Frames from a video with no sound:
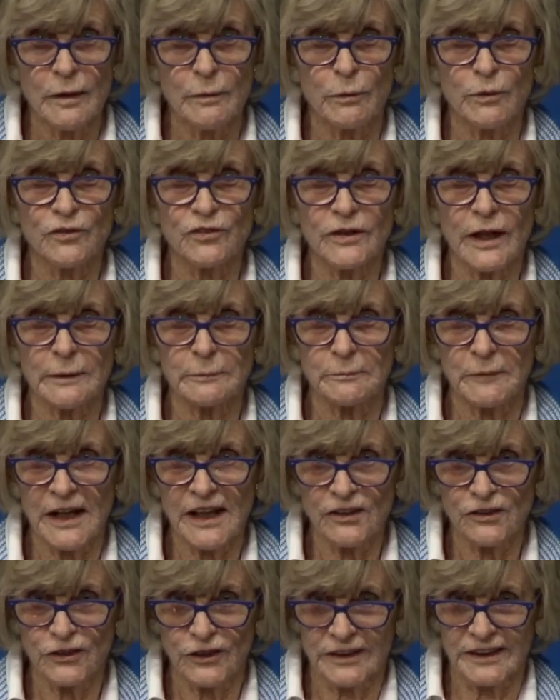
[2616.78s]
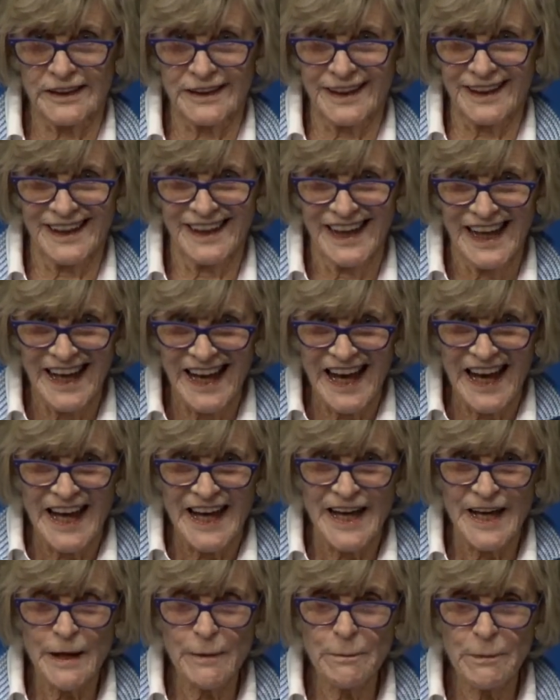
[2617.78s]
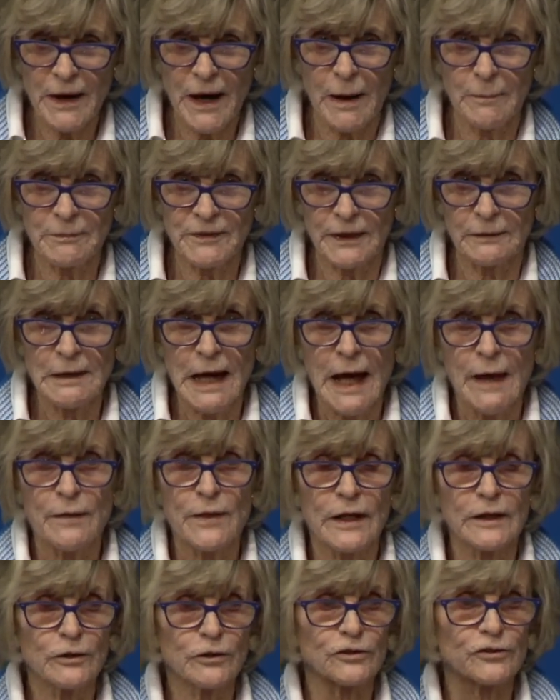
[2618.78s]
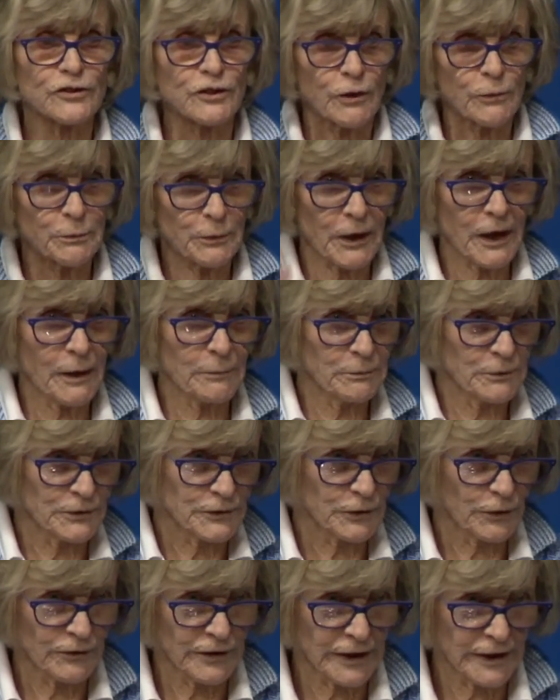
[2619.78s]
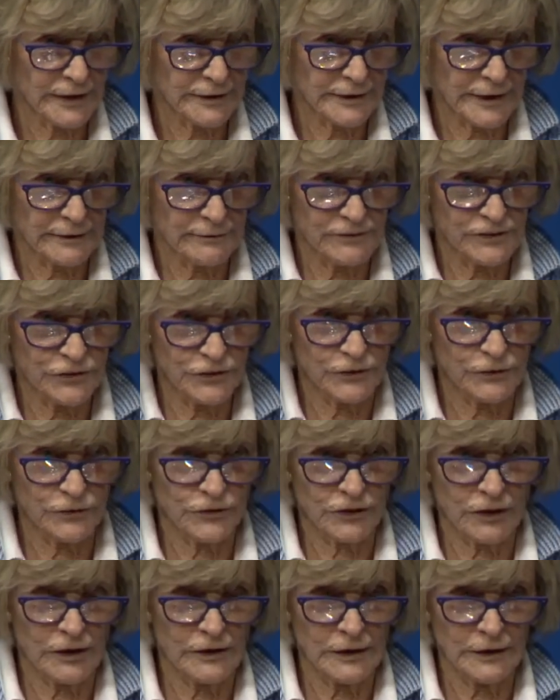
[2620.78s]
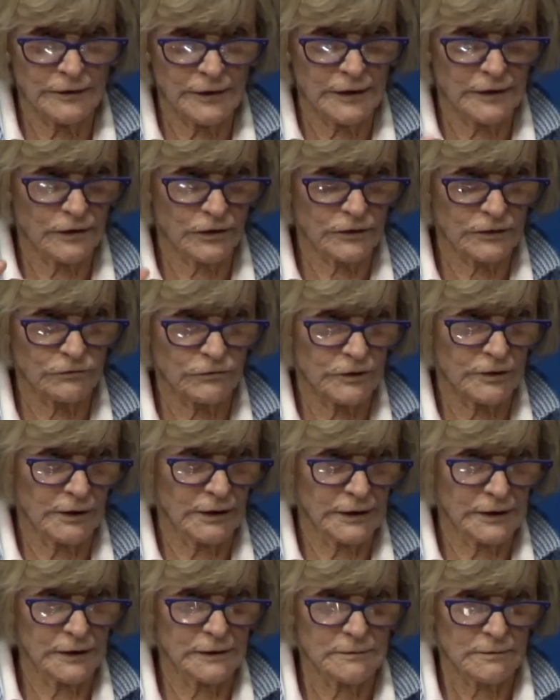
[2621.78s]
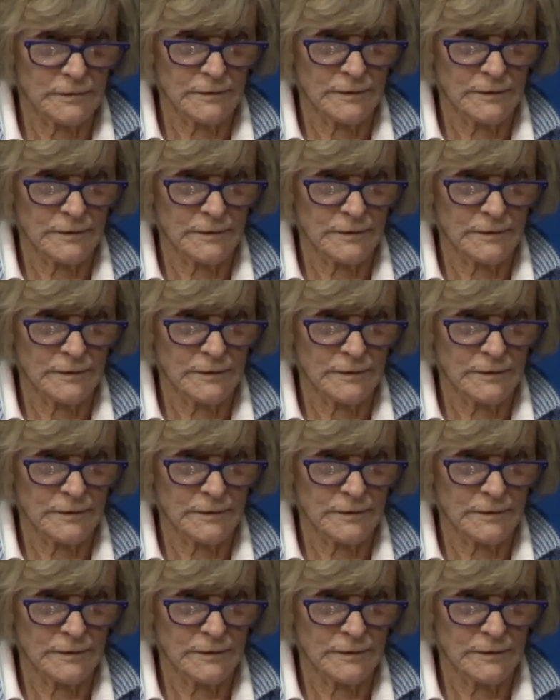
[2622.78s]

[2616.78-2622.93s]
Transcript: It was like magic. Hip-hop. They looked so proper, you know. They had navy suits on, and they looked really.